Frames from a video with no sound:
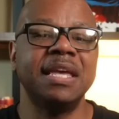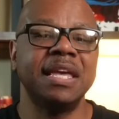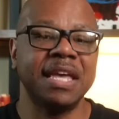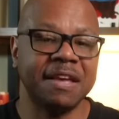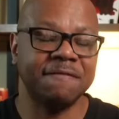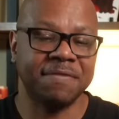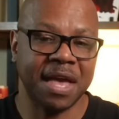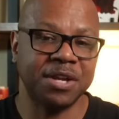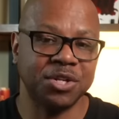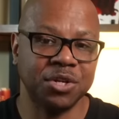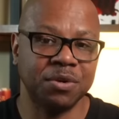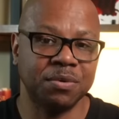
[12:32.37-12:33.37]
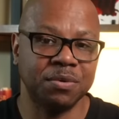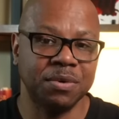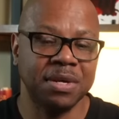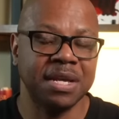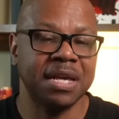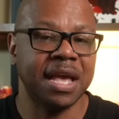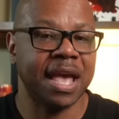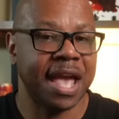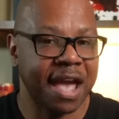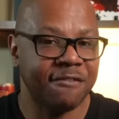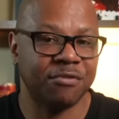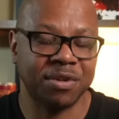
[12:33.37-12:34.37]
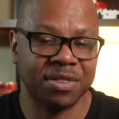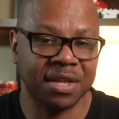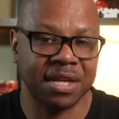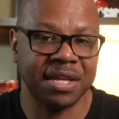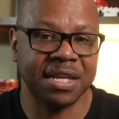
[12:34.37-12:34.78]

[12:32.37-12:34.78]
if that's you, everything